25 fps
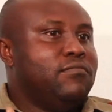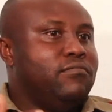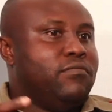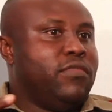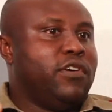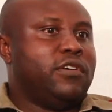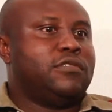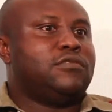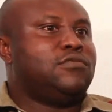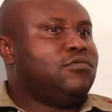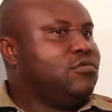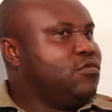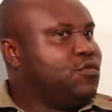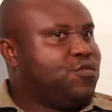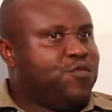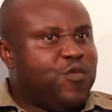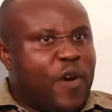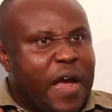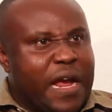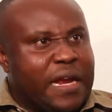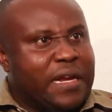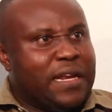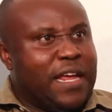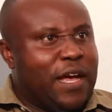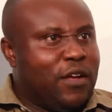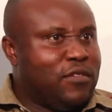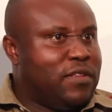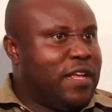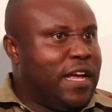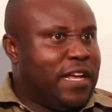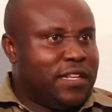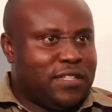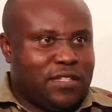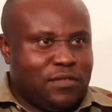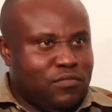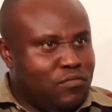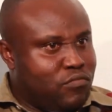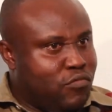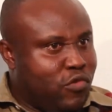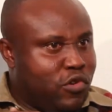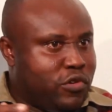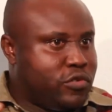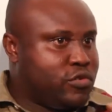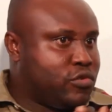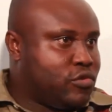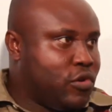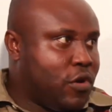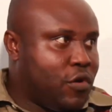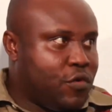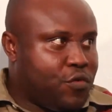But you find out that
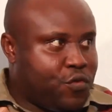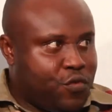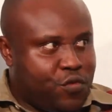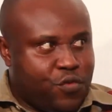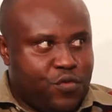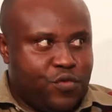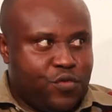most of